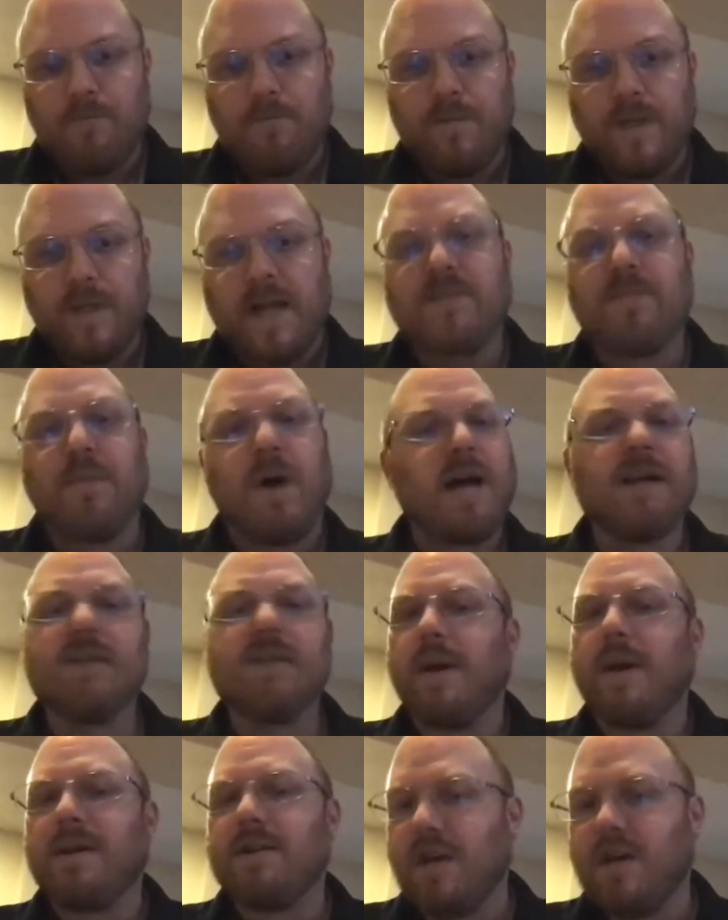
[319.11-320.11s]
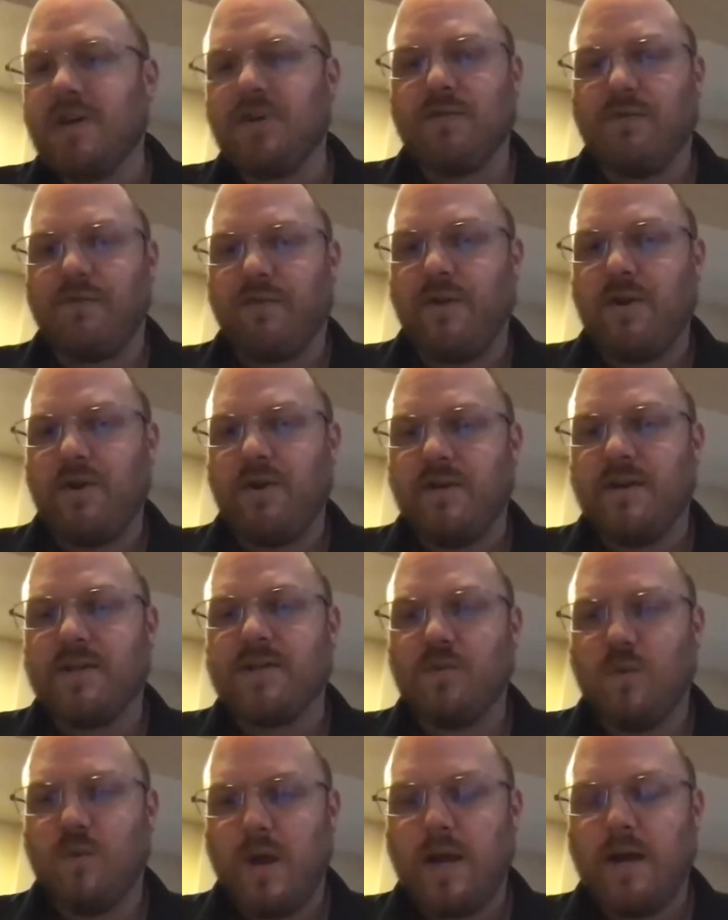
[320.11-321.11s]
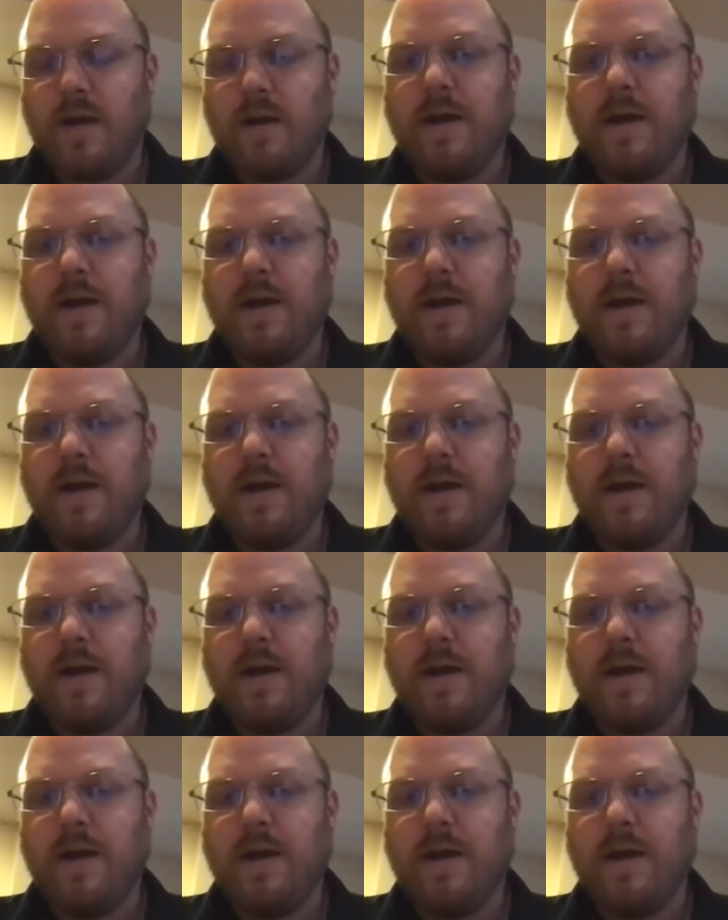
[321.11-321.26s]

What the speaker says: That's my expectation for you this week.